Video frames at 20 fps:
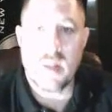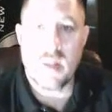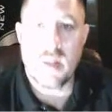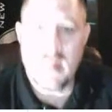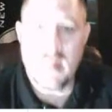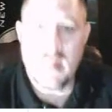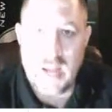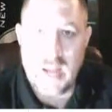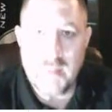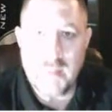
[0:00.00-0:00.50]

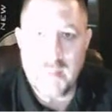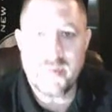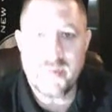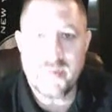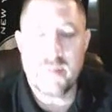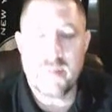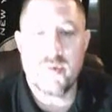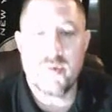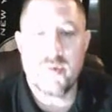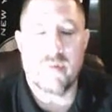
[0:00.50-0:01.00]

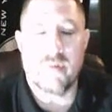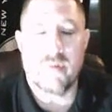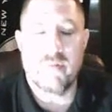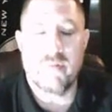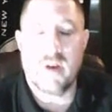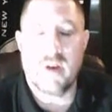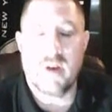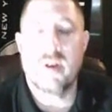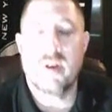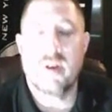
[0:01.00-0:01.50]
LabSims are
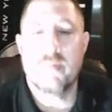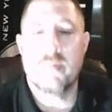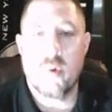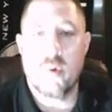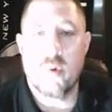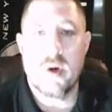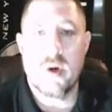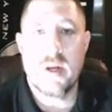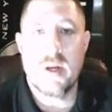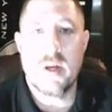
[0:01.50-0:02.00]
very
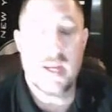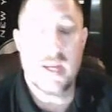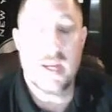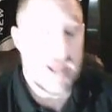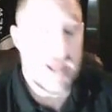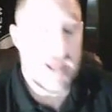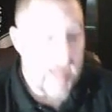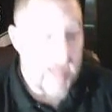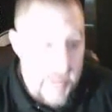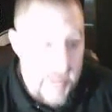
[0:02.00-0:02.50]
important,
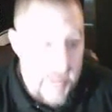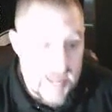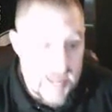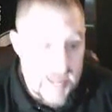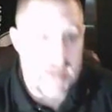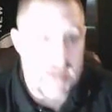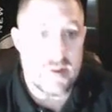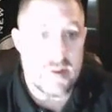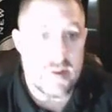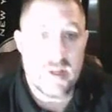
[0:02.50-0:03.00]

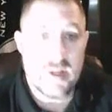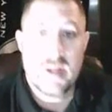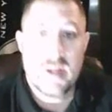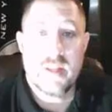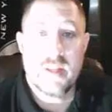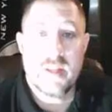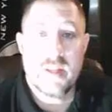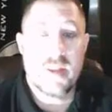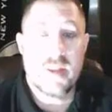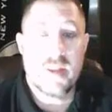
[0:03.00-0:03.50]
and
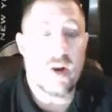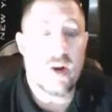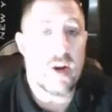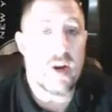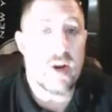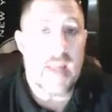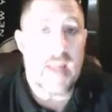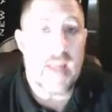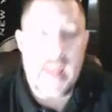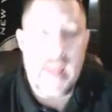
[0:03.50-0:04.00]
they are
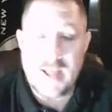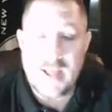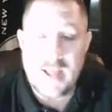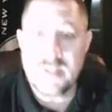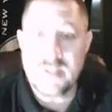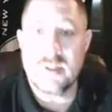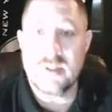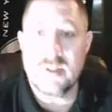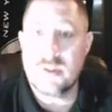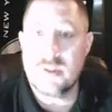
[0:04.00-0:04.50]
an
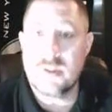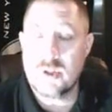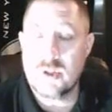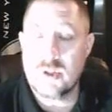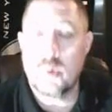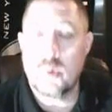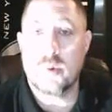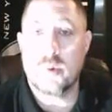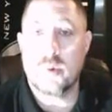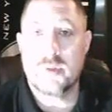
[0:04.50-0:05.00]
excellent
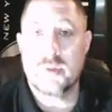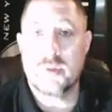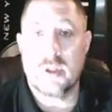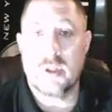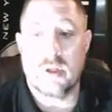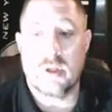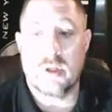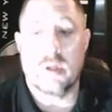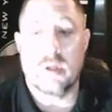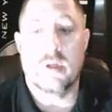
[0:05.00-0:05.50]
tool to
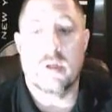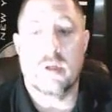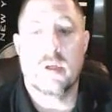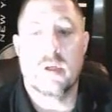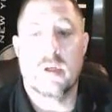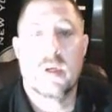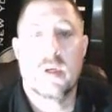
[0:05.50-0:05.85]
learn.